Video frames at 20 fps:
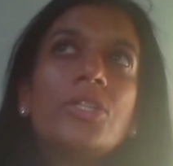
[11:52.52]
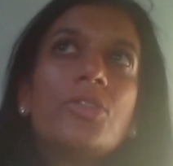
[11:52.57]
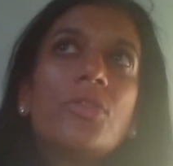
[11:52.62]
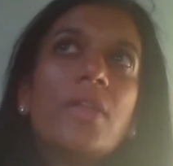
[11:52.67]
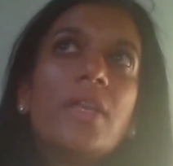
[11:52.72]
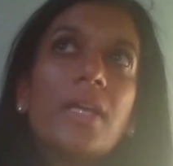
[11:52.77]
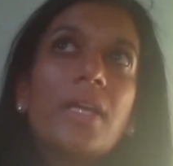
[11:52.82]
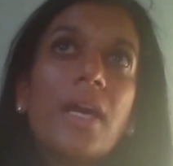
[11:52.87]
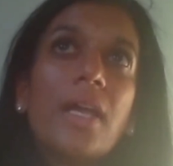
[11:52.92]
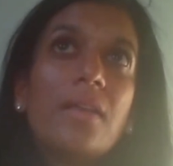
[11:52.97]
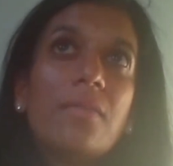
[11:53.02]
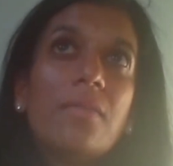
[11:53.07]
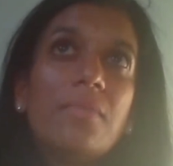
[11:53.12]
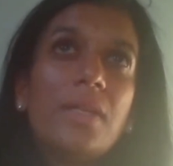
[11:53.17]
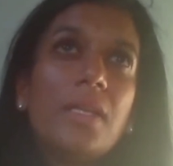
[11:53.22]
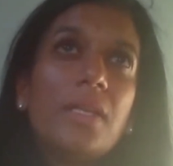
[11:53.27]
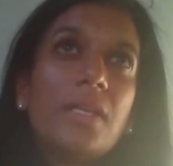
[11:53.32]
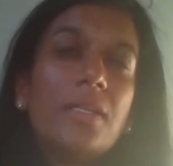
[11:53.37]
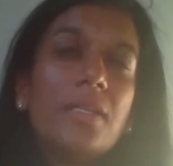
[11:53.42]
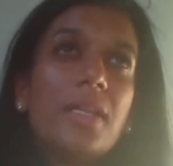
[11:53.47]
So then he got
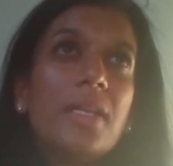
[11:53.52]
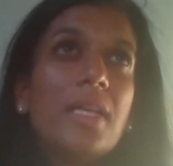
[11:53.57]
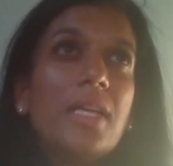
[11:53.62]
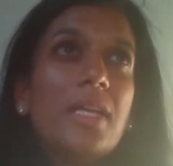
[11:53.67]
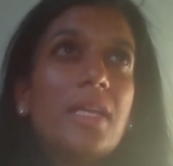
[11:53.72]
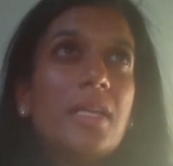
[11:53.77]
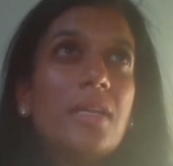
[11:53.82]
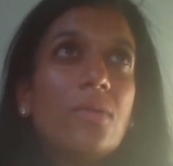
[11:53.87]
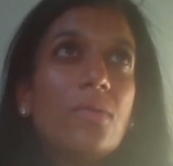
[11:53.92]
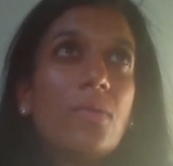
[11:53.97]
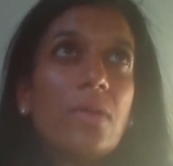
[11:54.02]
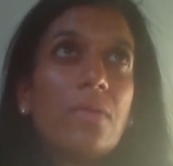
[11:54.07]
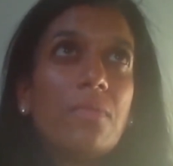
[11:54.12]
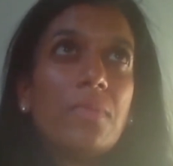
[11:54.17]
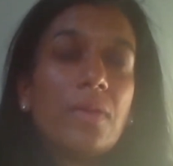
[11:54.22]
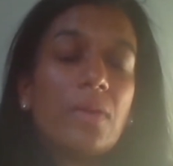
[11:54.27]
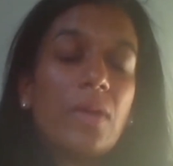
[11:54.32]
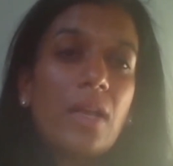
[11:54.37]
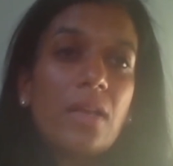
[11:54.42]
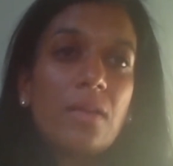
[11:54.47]
admitted. Then he
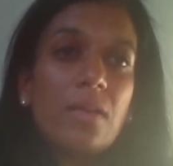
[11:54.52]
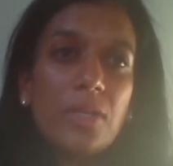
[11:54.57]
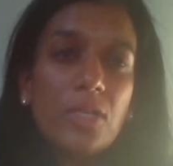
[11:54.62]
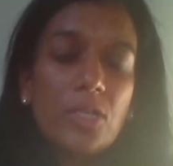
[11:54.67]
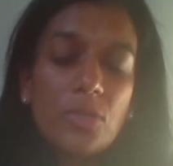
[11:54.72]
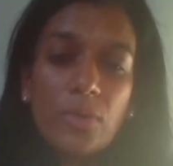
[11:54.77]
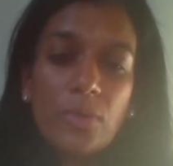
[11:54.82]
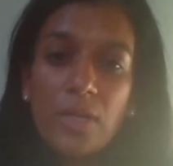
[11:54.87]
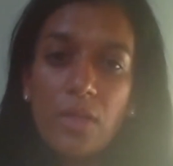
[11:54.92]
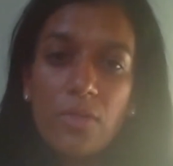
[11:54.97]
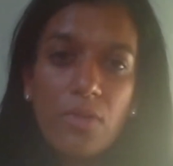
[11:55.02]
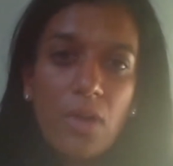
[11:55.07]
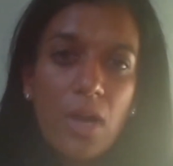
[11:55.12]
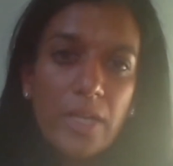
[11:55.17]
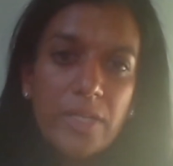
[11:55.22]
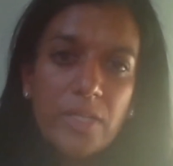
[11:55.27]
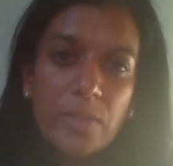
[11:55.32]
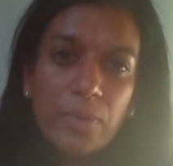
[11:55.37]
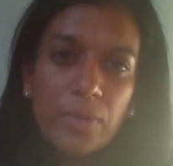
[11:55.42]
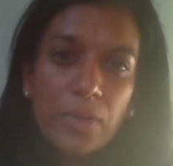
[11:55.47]
got admitted to another
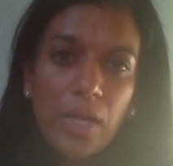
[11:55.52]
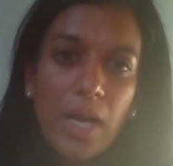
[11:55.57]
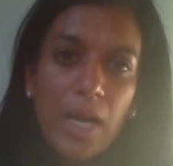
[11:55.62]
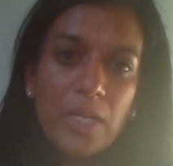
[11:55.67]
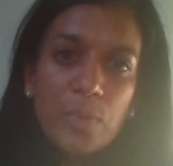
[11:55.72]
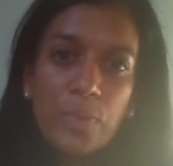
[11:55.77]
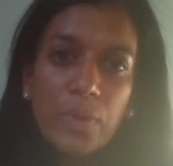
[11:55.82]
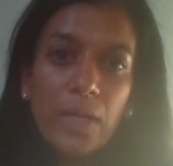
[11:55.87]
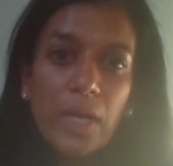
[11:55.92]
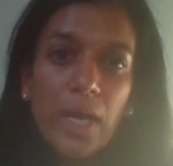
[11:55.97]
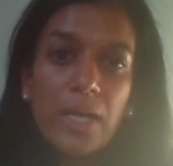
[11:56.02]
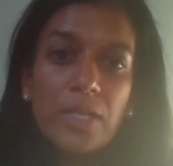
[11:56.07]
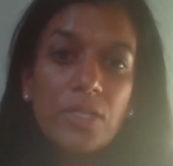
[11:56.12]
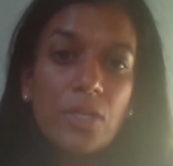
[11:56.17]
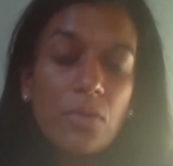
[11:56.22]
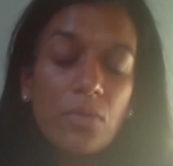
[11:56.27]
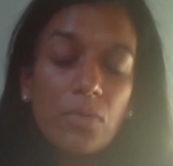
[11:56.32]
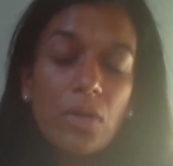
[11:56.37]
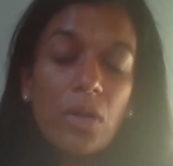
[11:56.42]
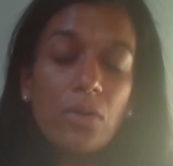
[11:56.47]
hospital, a hospital I
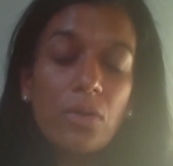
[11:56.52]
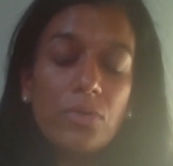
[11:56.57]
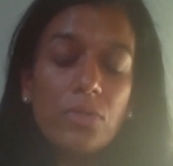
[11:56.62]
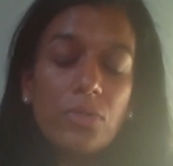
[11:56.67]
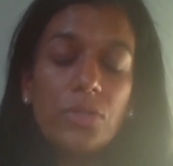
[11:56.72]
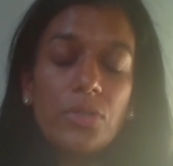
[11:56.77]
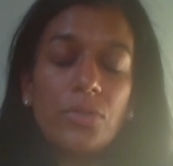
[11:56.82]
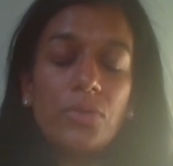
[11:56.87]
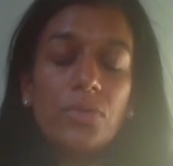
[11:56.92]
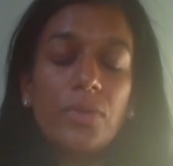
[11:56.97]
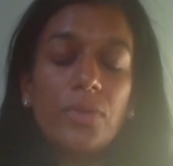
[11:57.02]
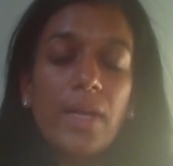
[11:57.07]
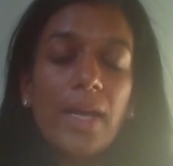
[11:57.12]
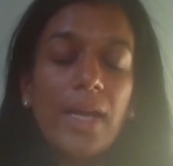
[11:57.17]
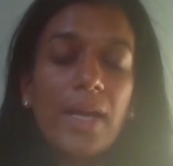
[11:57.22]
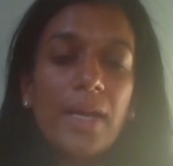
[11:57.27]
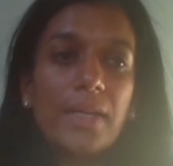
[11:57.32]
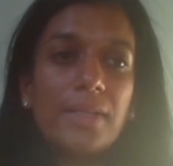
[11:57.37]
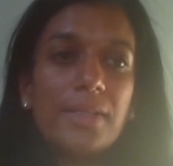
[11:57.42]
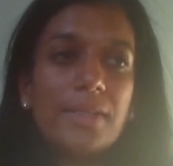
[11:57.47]
don't go to,
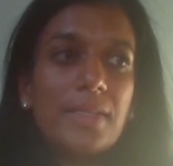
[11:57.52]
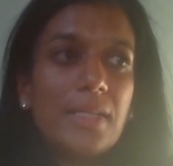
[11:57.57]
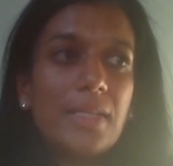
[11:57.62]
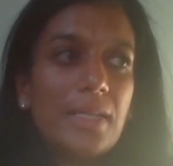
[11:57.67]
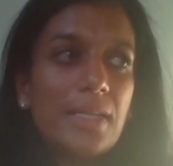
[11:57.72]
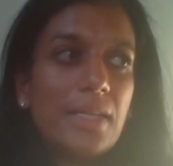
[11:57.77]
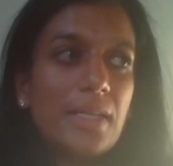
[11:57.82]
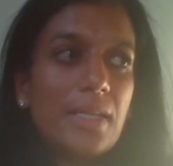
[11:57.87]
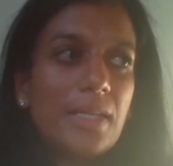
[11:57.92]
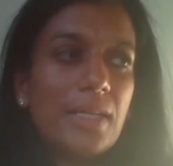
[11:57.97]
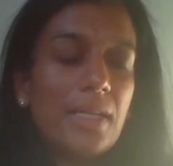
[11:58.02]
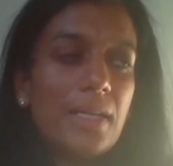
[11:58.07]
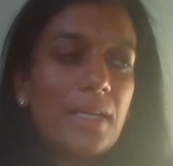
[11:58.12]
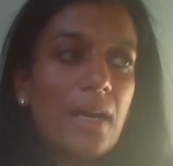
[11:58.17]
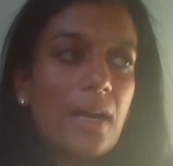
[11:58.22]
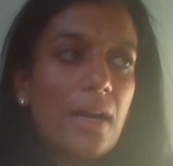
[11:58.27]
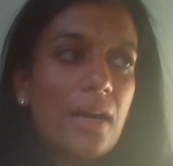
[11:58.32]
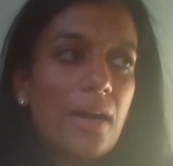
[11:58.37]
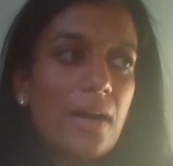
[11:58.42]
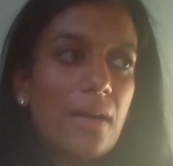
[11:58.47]
and
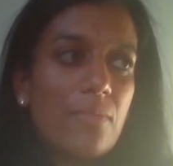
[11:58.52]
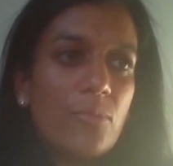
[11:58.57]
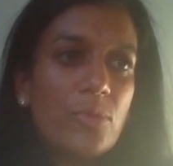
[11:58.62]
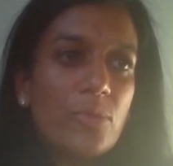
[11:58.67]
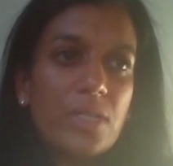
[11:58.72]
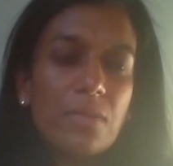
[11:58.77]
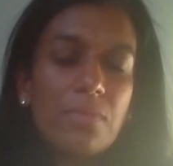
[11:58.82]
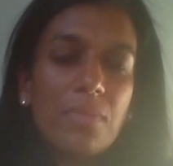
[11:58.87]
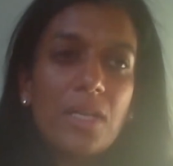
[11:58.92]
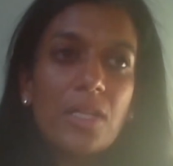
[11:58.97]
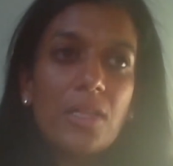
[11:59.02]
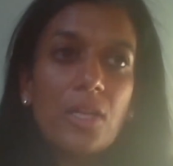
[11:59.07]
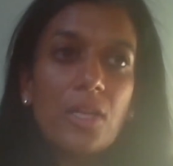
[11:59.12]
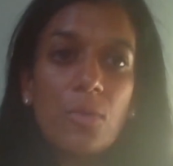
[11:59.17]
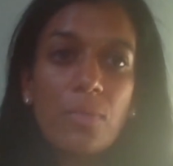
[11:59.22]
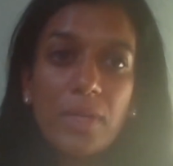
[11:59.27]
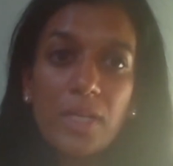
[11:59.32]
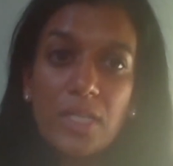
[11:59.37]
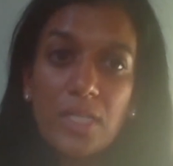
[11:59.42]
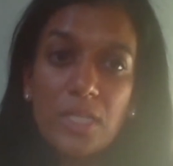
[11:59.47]
he was admitted
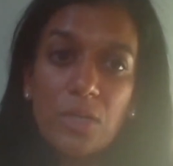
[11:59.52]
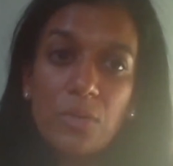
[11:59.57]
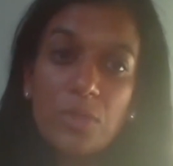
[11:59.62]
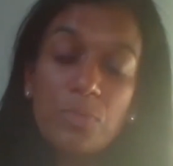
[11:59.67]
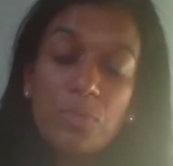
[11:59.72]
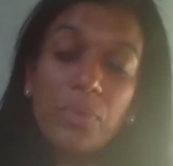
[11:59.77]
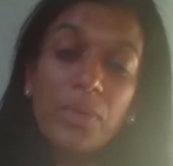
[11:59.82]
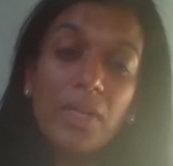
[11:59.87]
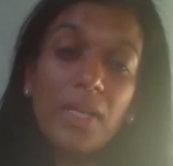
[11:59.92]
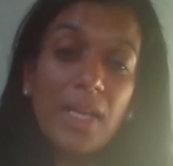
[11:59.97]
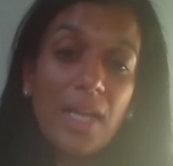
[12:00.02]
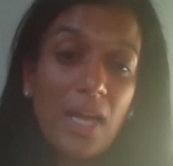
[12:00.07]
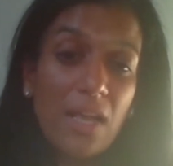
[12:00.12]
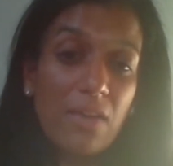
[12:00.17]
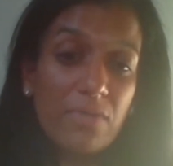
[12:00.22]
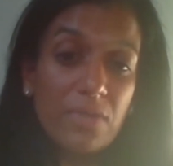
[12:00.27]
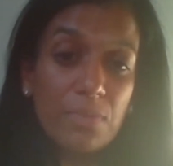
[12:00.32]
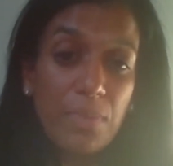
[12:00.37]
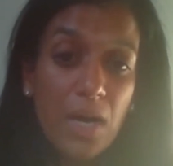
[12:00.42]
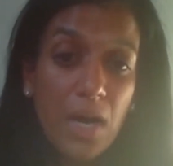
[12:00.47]
there because he was bleeding
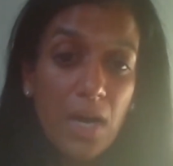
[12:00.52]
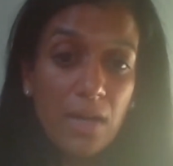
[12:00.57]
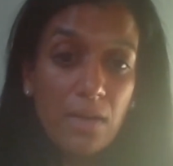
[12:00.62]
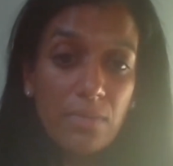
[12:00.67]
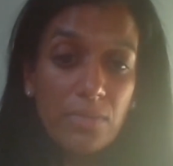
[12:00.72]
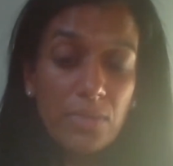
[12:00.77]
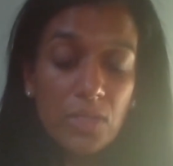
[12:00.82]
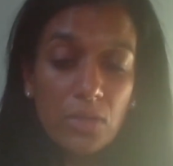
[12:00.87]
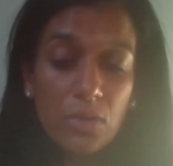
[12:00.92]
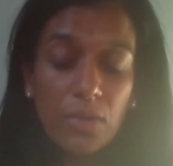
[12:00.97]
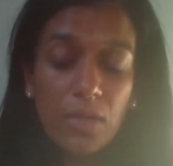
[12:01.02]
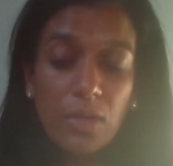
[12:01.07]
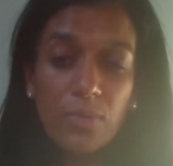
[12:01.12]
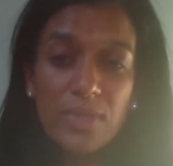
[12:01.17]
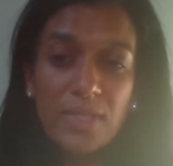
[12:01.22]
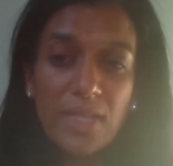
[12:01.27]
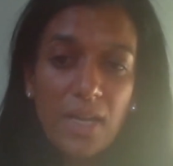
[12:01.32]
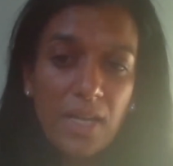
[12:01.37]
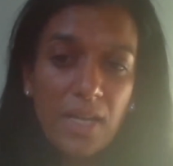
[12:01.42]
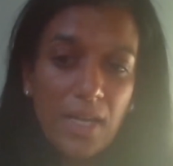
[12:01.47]
out of his bottom. So
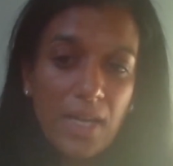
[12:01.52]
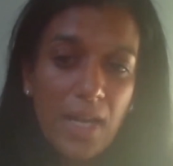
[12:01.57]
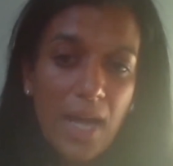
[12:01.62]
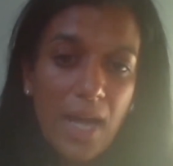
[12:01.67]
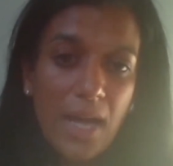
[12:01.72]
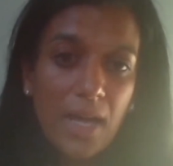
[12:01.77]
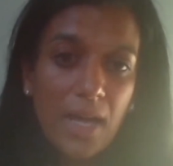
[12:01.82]
he